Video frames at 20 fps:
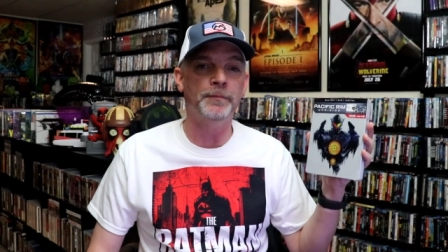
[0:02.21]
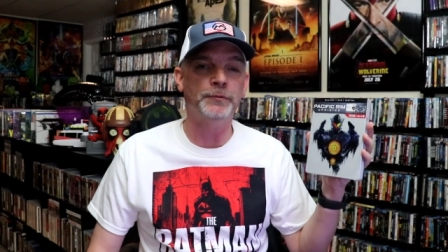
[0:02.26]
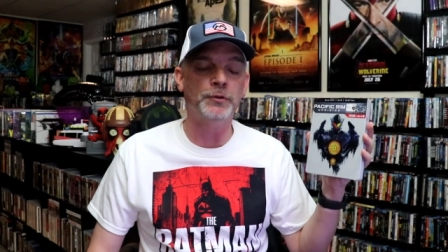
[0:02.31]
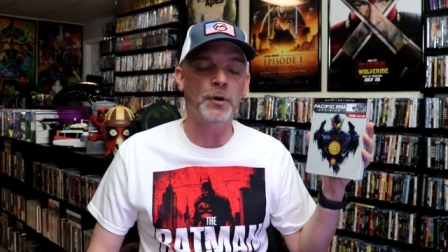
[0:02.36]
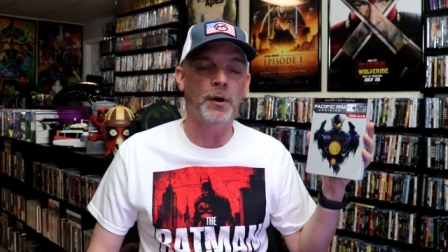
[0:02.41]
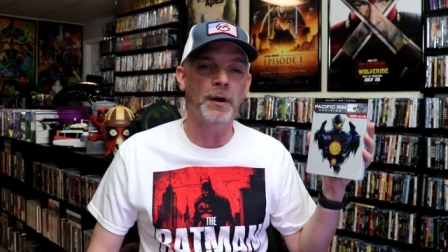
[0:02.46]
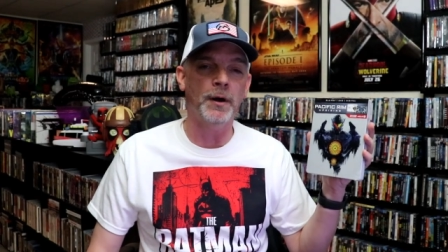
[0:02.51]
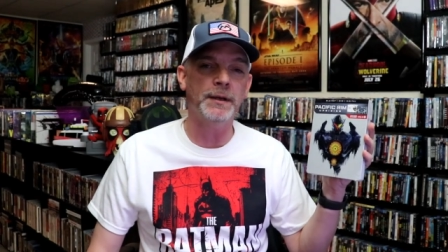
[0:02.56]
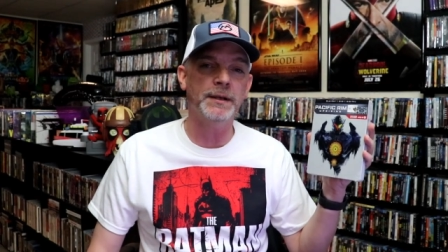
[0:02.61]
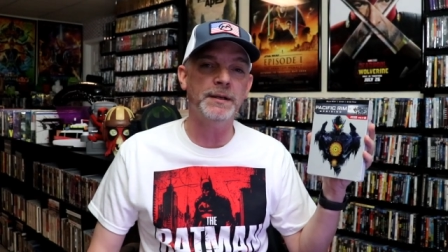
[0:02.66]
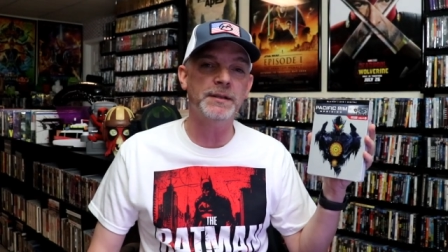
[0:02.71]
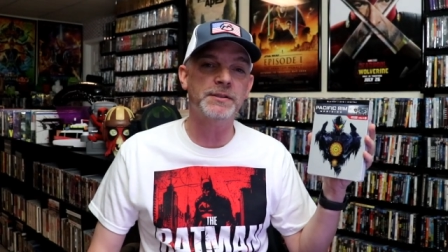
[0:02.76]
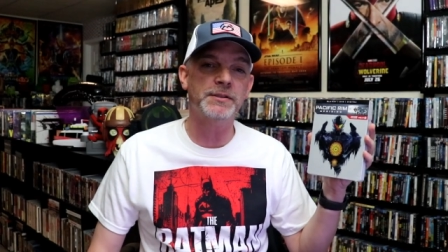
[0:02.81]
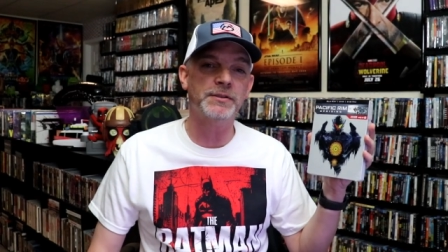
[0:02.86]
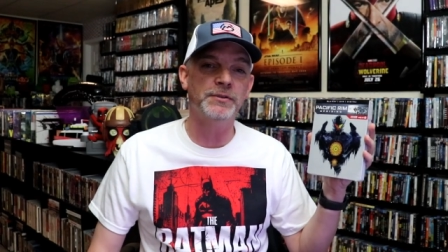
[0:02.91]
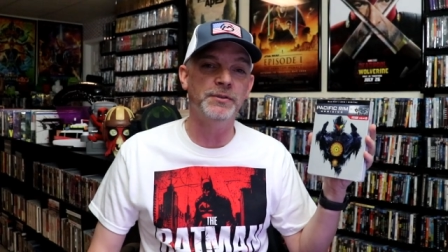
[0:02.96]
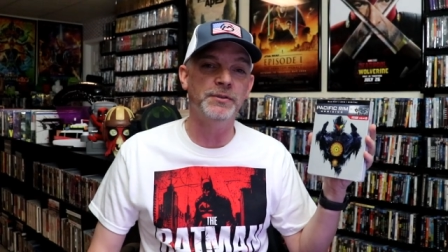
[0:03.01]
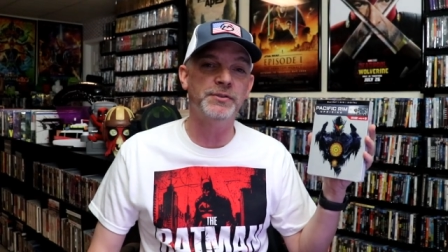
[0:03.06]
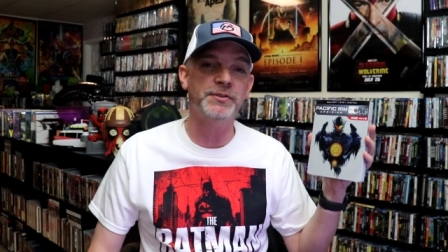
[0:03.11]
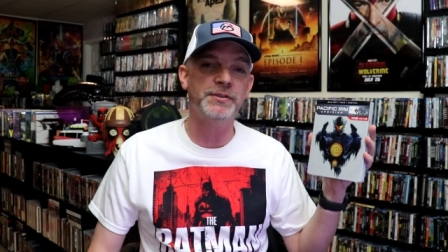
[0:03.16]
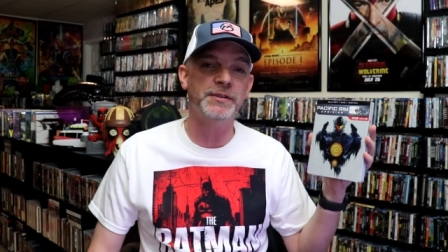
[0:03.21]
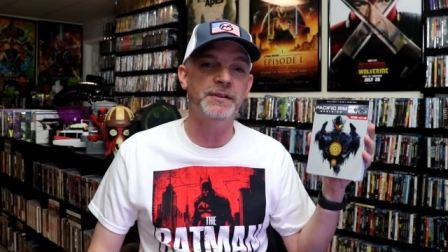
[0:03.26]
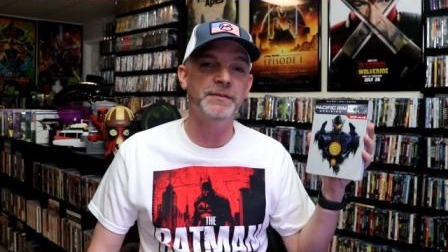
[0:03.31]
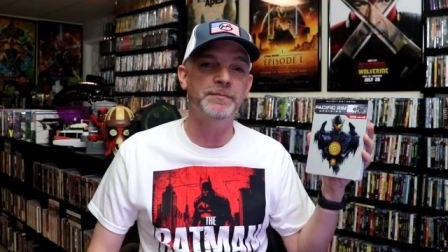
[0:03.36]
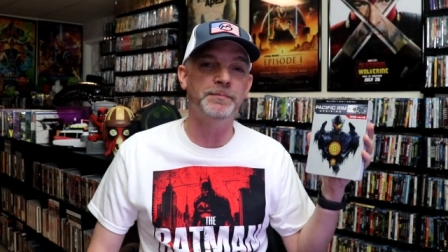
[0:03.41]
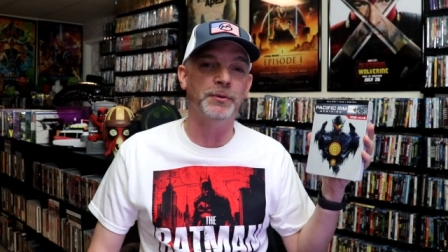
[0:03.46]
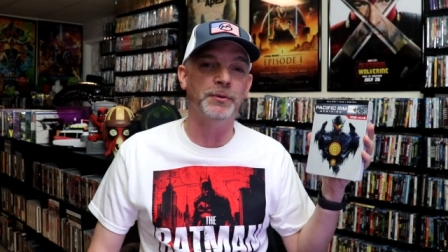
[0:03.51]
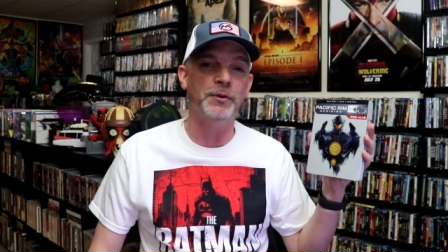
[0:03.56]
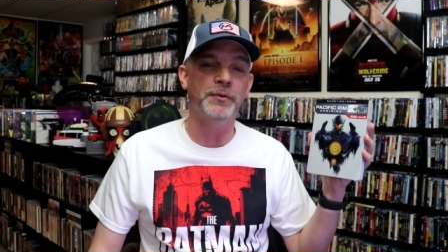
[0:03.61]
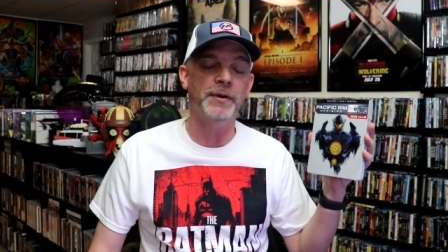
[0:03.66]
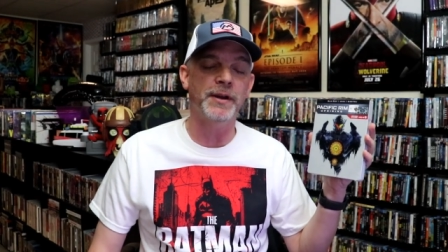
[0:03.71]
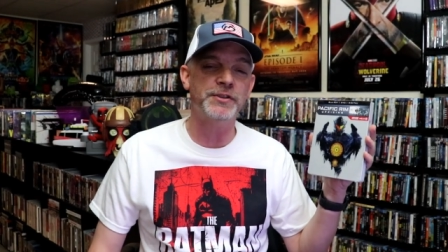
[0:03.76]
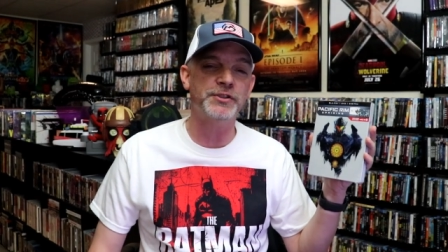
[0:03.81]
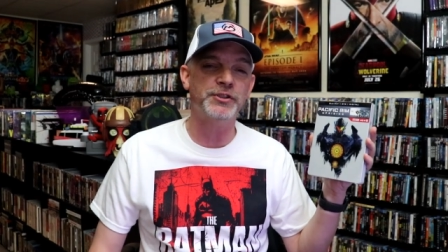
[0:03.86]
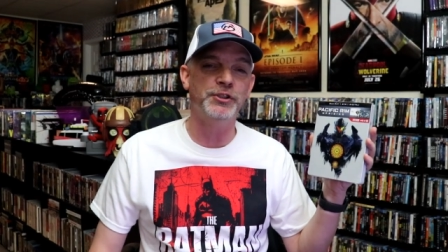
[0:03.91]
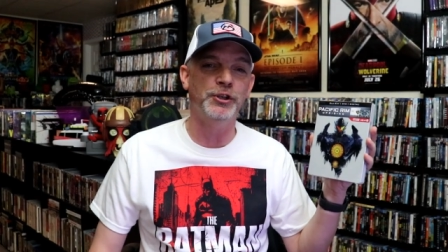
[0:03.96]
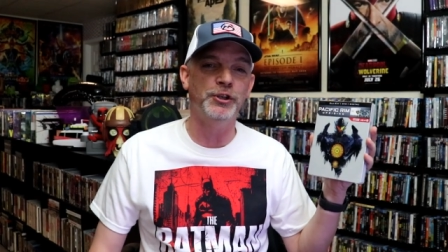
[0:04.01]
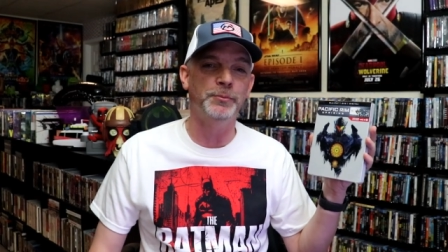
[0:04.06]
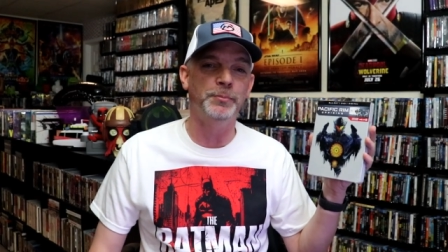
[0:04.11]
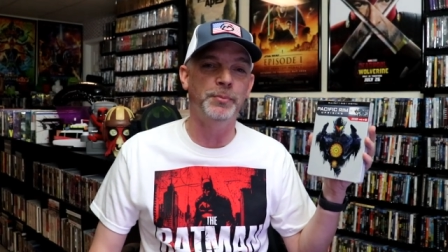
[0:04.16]
Target exclusive Blu-ray
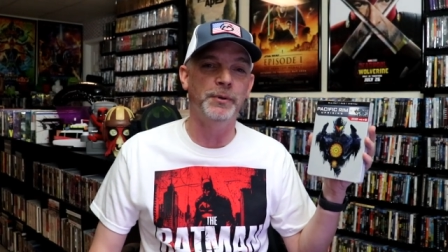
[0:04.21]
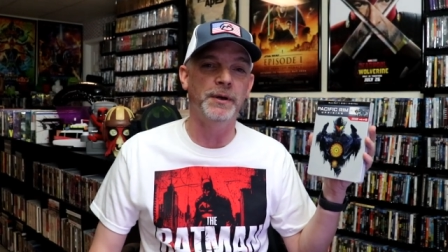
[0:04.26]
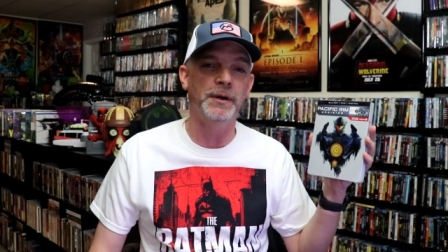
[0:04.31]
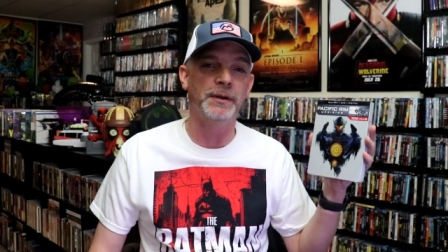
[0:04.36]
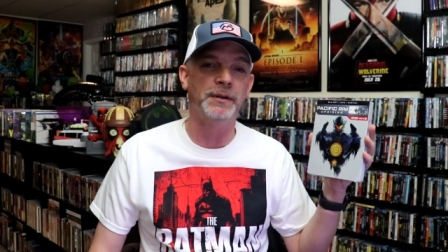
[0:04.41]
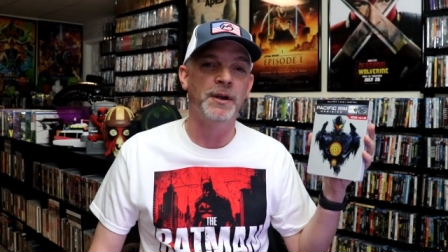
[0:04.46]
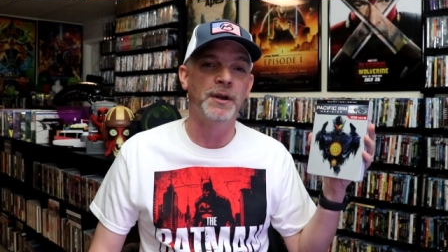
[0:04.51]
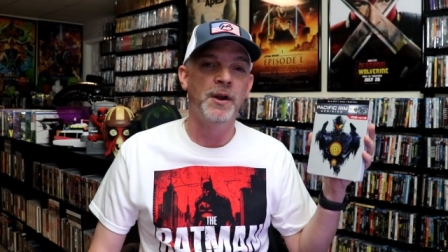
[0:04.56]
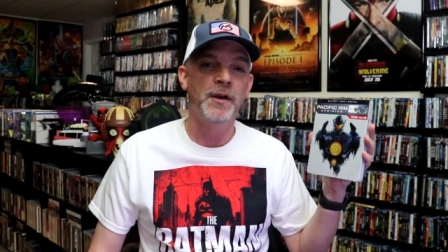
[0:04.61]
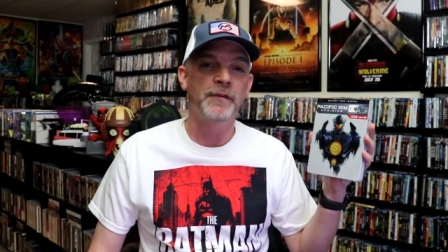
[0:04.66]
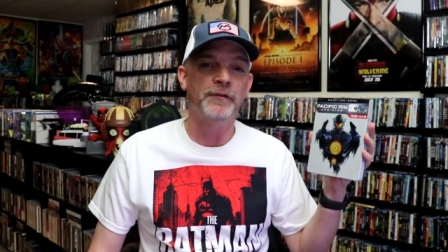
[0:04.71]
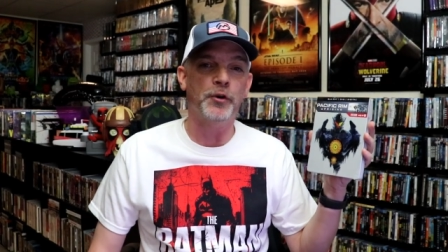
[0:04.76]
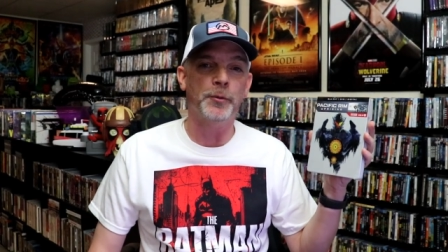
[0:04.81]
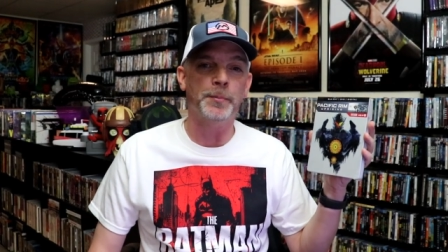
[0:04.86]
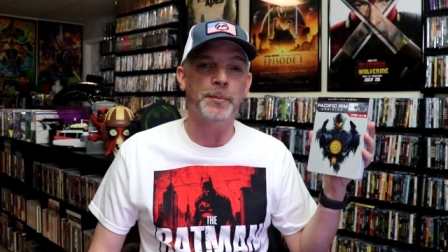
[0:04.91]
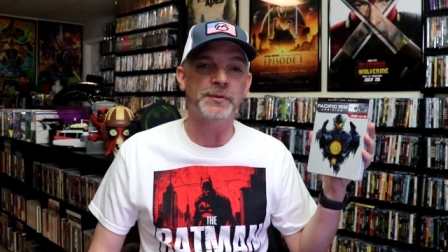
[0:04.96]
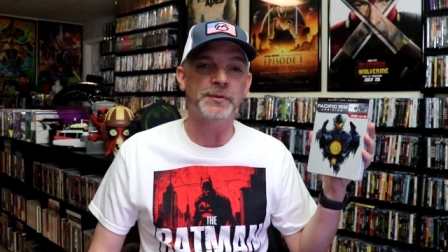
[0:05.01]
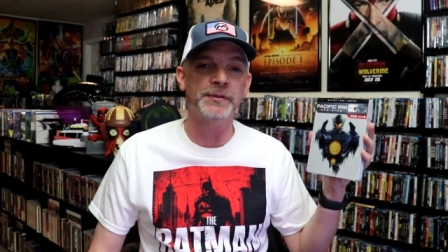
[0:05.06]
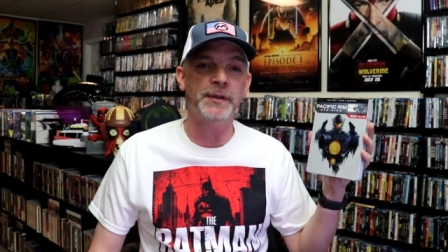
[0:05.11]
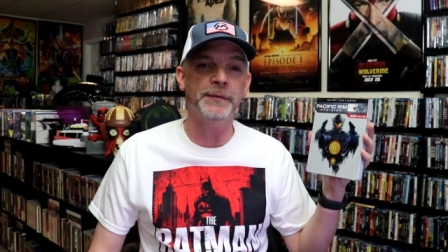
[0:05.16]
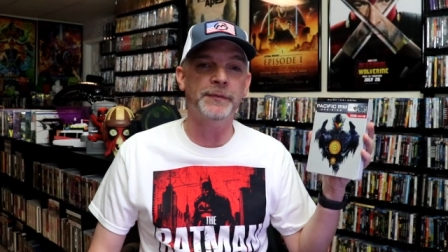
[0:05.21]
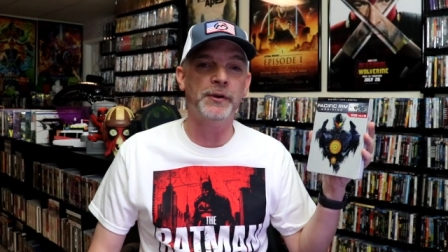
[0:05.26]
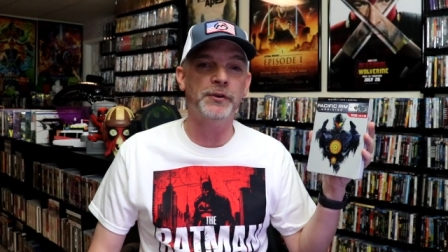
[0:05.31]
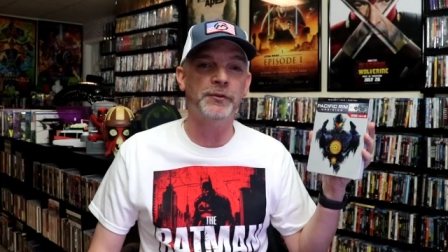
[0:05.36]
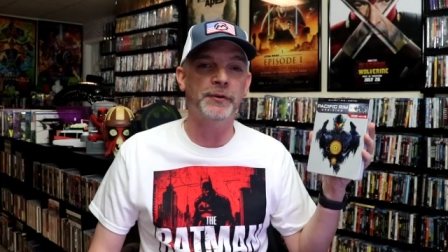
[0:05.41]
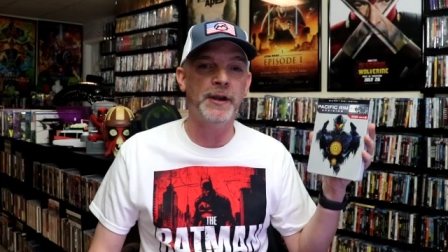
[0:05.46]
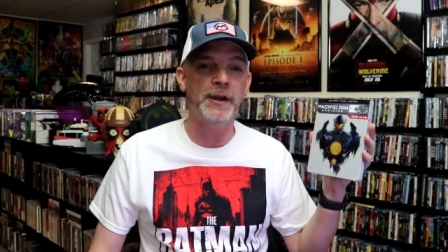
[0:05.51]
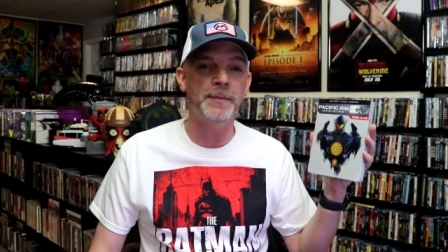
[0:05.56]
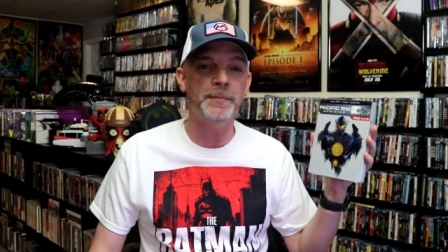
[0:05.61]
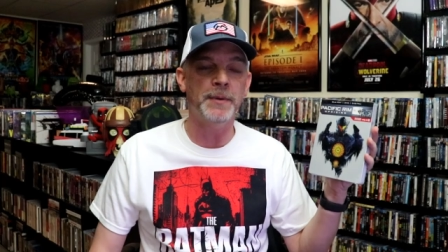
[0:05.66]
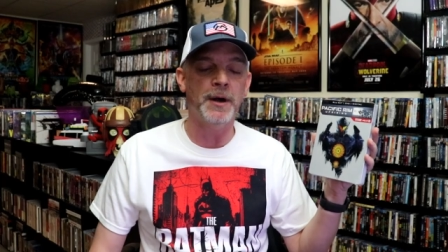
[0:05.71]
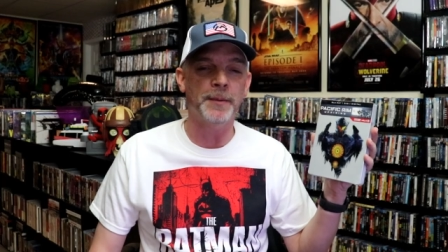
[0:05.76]
Steelbook for Pacific Rim